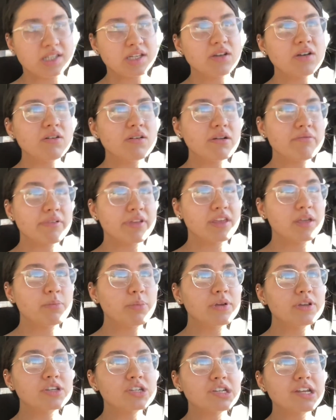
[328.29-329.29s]
So, really
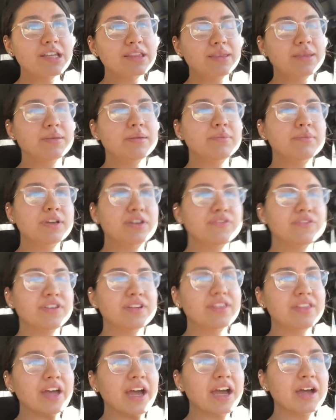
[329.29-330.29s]
appreciate them
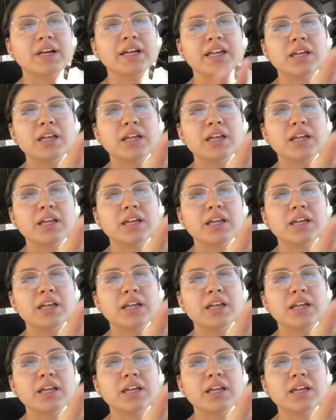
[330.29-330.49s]
for that.